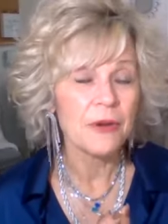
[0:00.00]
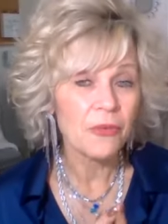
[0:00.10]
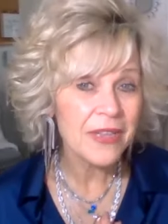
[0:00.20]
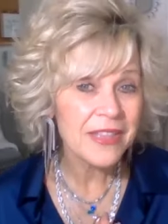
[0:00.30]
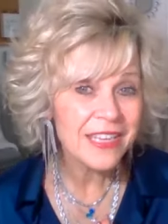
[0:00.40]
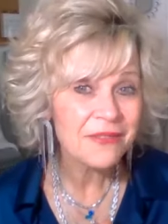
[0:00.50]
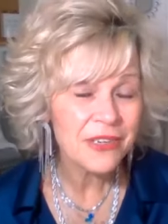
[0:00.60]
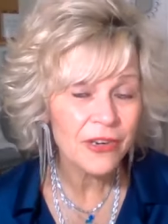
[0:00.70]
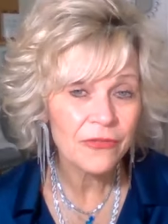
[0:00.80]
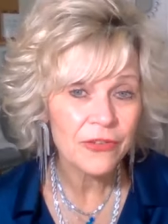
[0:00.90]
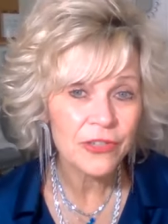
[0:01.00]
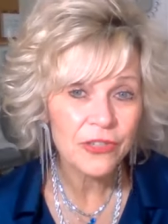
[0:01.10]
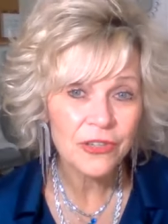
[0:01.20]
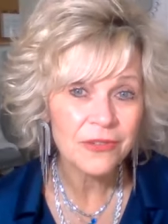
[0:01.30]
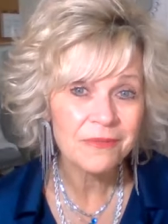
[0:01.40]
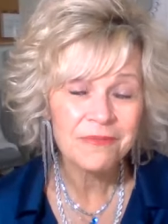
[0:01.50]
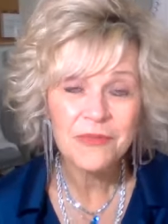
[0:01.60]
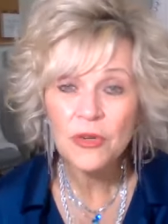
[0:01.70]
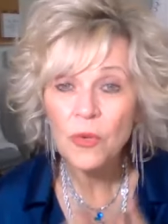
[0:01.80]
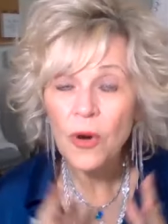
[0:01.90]
But one thing we know for sure,
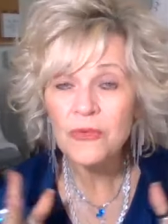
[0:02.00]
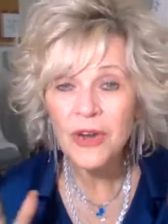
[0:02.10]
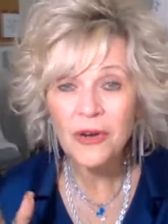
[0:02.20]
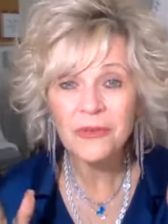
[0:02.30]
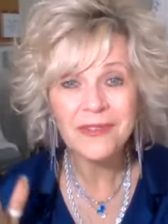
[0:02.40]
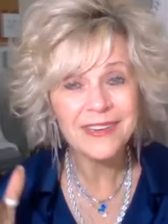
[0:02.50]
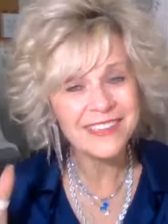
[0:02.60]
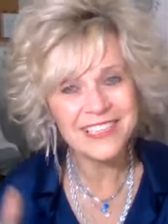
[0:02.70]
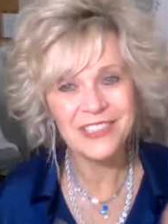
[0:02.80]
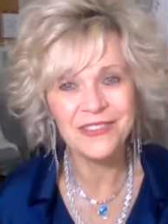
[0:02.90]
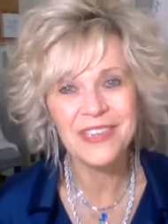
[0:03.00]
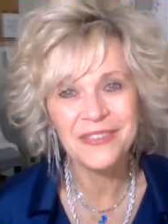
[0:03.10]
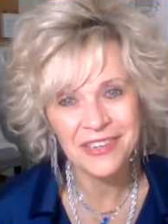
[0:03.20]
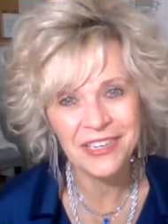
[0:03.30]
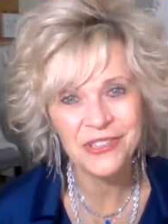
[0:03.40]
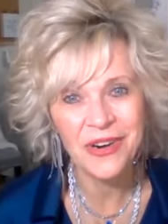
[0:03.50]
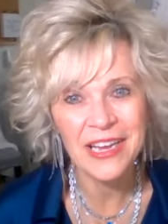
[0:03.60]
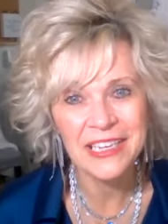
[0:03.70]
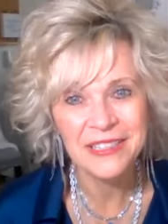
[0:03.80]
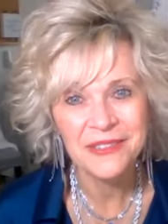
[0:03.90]
you won't know unless you give it a
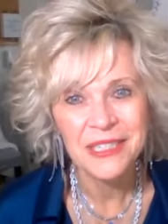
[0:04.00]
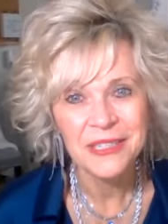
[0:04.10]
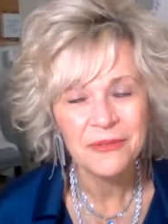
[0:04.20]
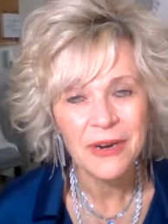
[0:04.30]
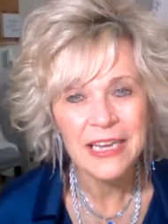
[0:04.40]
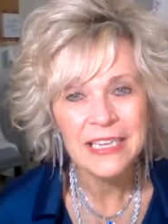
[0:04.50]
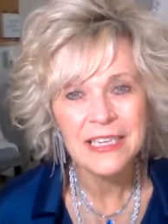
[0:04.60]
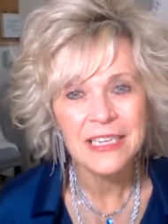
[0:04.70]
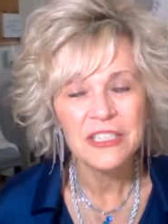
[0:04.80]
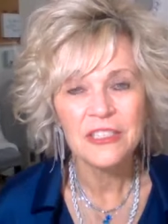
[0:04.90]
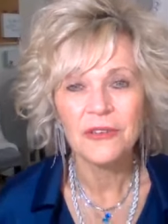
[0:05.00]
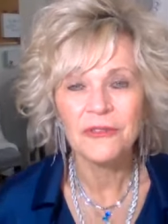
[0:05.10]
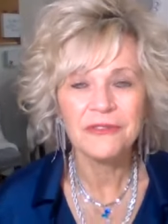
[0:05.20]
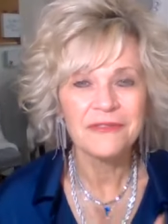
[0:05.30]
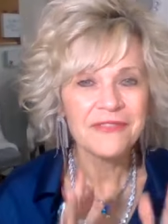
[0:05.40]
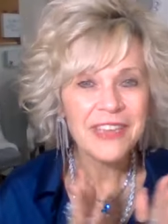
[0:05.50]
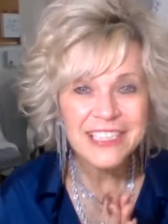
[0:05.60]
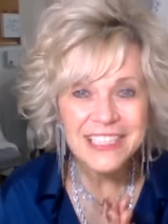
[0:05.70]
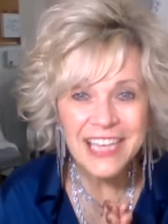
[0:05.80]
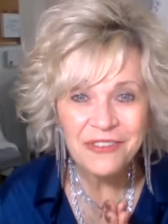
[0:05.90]
try, right? So
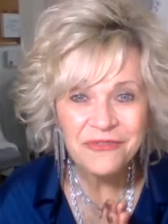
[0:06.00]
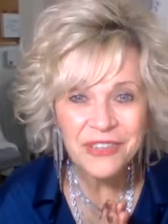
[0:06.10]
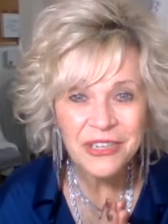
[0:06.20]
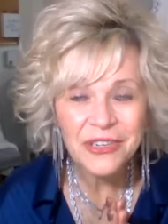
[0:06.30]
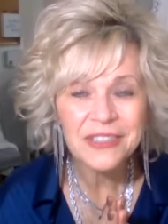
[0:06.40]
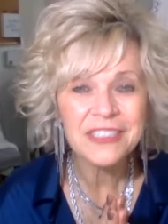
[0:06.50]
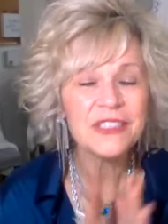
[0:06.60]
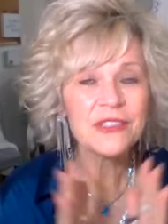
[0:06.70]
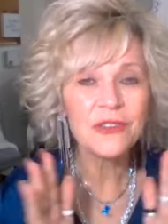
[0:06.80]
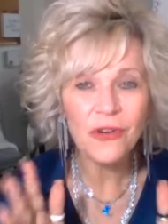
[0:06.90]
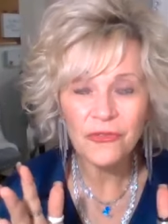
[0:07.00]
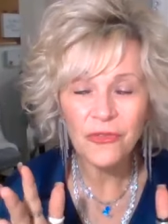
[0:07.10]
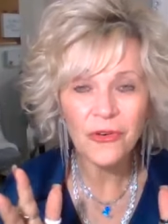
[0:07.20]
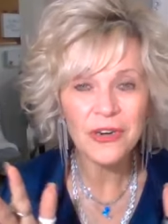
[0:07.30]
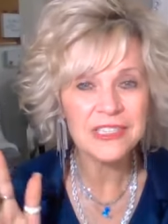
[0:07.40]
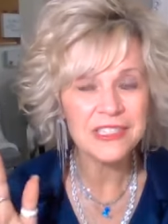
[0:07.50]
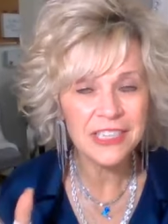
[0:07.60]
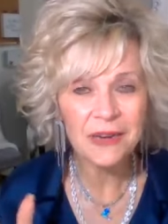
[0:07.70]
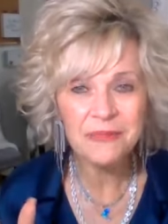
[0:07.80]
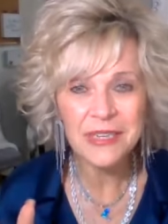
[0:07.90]
face that fear, just go for it,
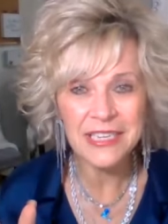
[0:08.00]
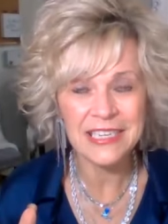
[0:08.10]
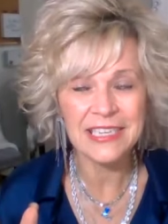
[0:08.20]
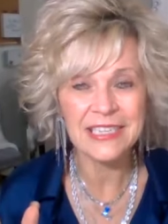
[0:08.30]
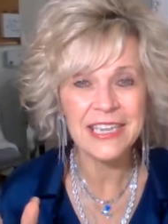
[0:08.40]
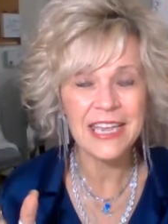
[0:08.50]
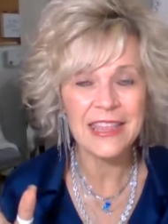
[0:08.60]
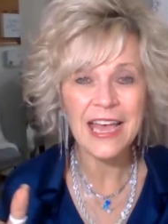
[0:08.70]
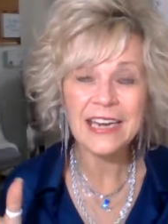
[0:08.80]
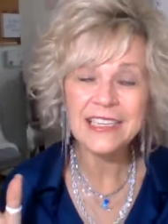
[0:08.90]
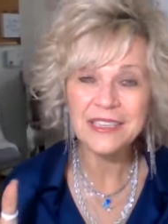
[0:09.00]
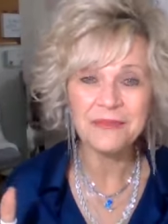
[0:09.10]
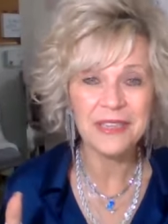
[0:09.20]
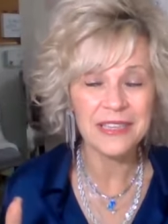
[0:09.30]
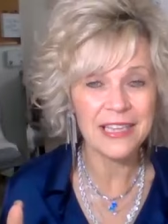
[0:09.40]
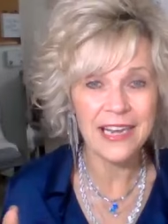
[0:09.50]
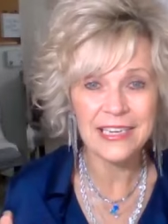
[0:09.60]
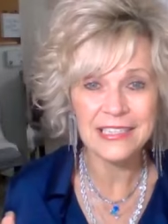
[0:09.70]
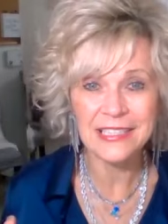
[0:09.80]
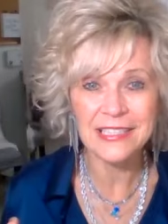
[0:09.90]
jump in. And that is something that
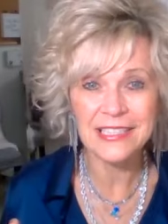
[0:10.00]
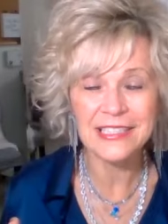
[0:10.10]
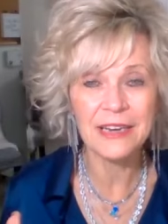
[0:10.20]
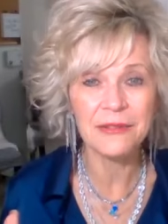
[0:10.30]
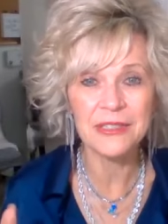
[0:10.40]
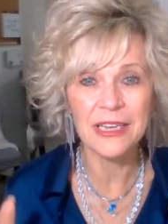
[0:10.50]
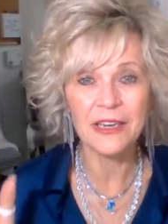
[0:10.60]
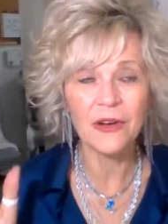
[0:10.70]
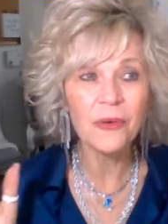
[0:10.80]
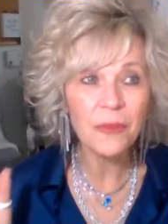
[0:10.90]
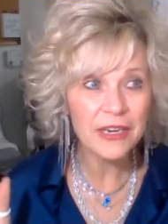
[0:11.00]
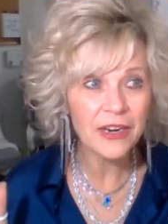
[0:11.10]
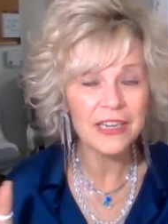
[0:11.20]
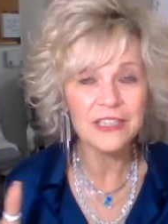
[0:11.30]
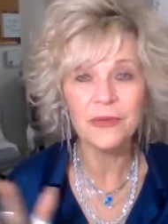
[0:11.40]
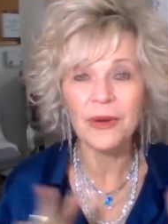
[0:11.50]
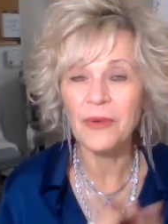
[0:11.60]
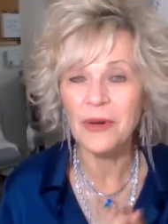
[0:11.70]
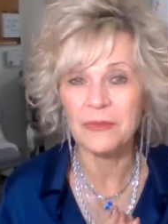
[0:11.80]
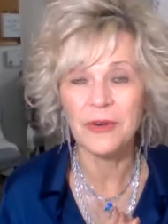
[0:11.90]
I did because I was like, oh my gosh, do I
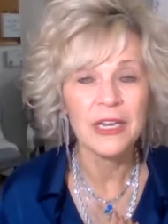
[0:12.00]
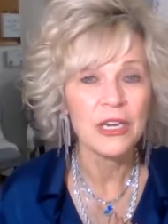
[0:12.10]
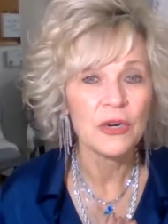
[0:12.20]
want to